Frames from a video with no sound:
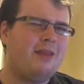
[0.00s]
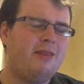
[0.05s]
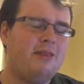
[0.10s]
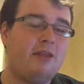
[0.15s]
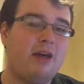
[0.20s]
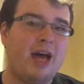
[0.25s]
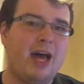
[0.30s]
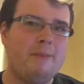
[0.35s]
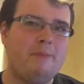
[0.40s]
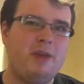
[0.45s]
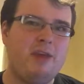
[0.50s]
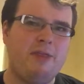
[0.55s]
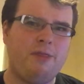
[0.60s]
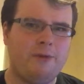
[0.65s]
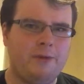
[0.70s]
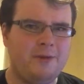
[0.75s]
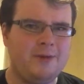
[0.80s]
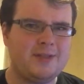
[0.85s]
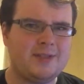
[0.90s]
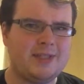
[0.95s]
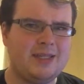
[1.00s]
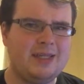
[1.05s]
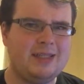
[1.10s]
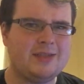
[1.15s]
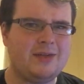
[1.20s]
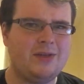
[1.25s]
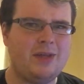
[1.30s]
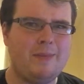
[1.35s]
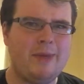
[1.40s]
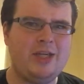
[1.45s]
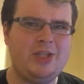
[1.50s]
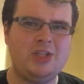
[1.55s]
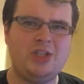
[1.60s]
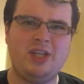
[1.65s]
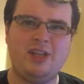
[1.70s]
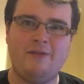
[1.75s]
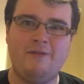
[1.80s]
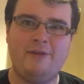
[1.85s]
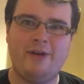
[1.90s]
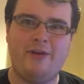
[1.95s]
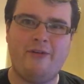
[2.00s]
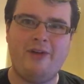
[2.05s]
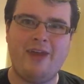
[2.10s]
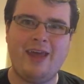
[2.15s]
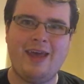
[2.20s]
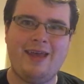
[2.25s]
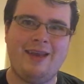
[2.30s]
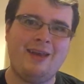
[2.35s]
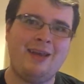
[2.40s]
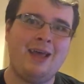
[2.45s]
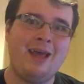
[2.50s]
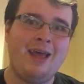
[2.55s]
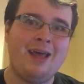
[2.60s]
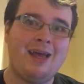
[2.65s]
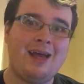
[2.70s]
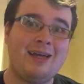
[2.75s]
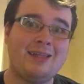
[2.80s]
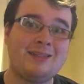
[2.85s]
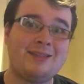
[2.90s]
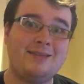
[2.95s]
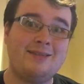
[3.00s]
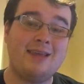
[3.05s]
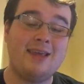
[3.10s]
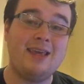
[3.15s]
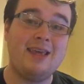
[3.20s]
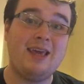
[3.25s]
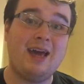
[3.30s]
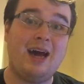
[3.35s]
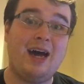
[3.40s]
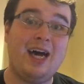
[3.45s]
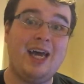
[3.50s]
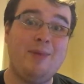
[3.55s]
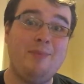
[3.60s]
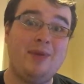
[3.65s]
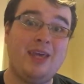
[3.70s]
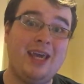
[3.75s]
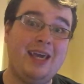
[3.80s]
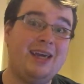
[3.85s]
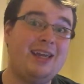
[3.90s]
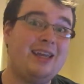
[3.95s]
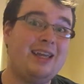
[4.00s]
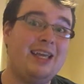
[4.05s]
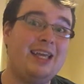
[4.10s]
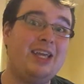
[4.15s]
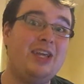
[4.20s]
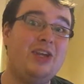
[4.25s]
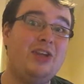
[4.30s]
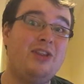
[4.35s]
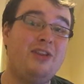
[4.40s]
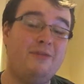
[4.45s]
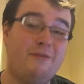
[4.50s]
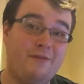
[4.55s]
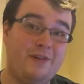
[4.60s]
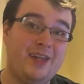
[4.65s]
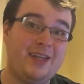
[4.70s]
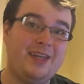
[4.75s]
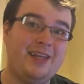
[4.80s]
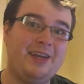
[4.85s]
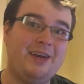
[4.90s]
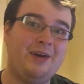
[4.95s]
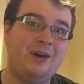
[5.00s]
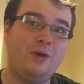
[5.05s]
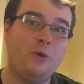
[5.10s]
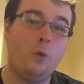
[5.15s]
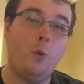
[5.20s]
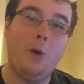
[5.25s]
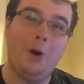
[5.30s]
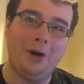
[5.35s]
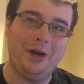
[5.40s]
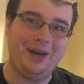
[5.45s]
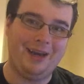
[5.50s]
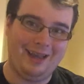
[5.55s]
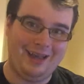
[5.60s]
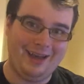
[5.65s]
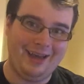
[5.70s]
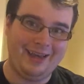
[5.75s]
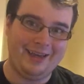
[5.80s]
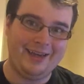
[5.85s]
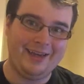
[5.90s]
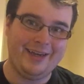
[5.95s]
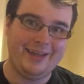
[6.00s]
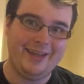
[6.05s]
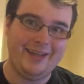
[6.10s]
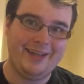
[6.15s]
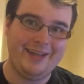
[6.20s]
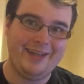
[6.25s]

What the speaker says: the happy thoughts thing is only mentioned at the very end as the I'm killing the villain one-liner.